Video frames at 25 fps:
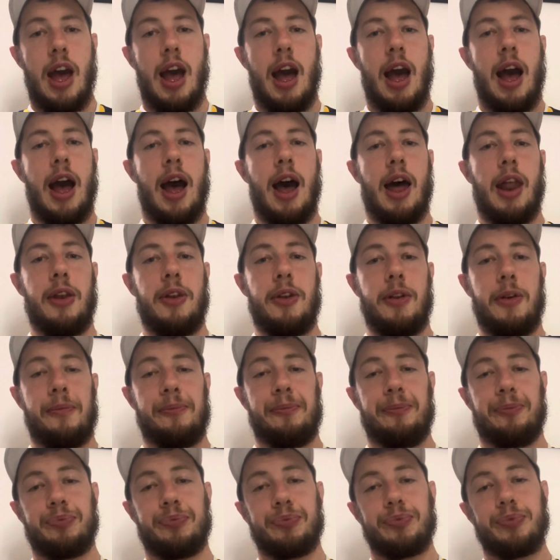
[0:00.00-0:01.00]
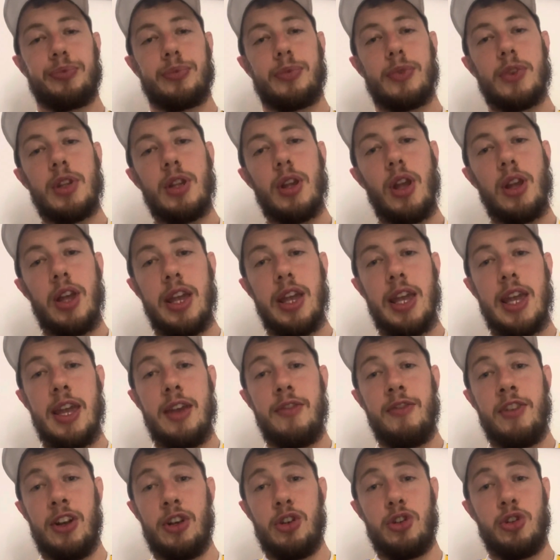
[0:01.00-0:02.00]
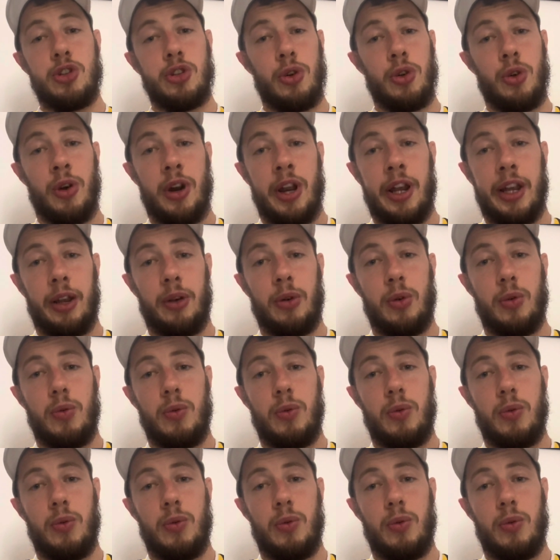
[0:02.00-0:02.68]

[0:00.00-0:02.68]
and even during,